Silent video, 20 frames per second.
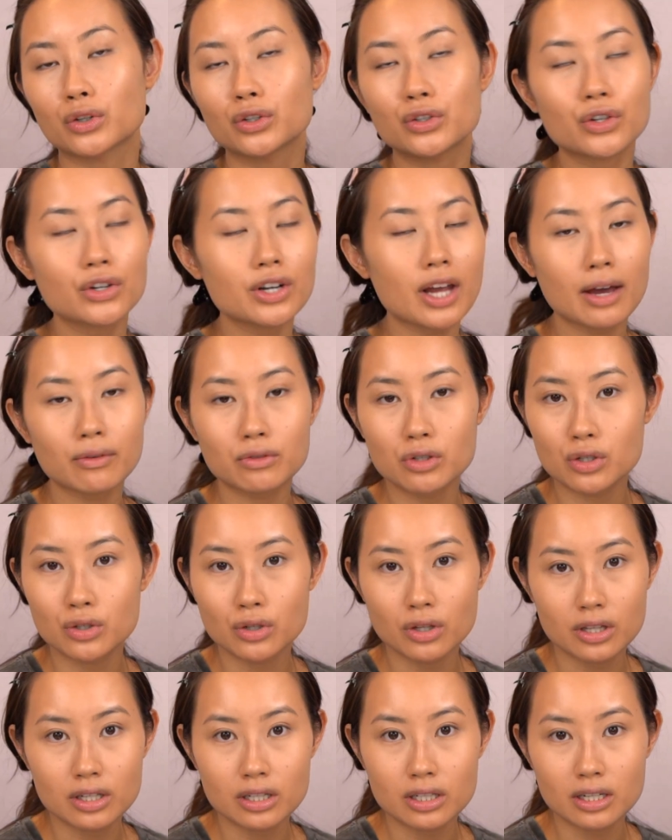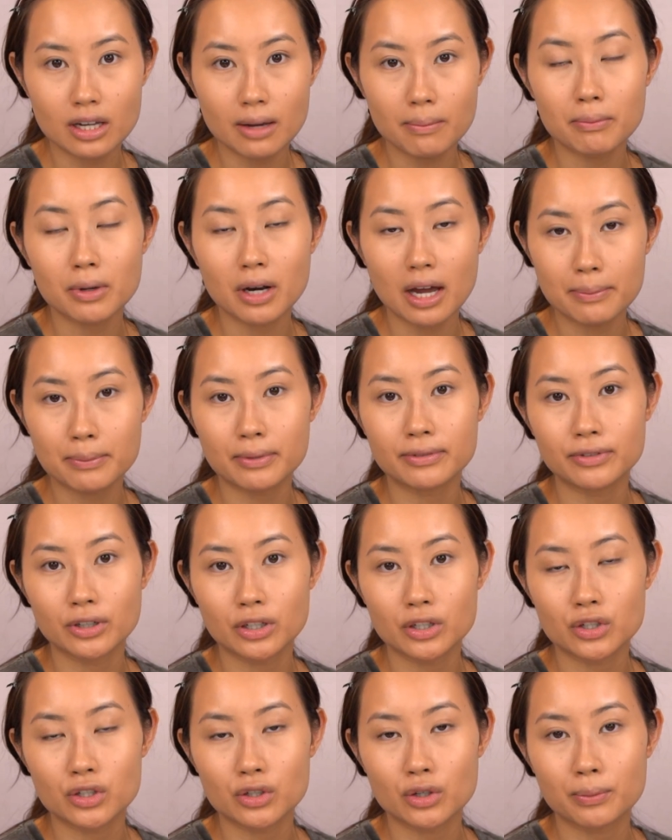You don't have to do this step, but I prefer
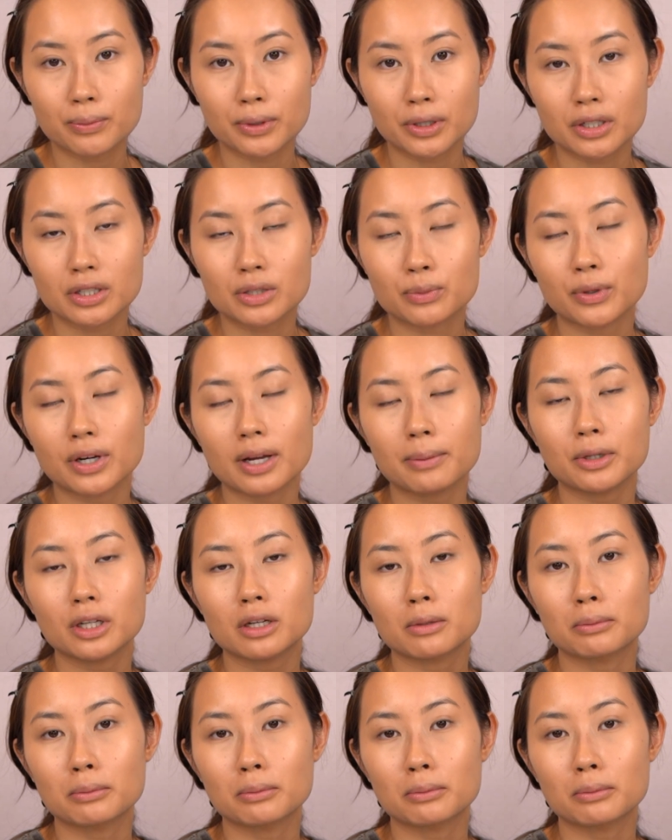to do it because when I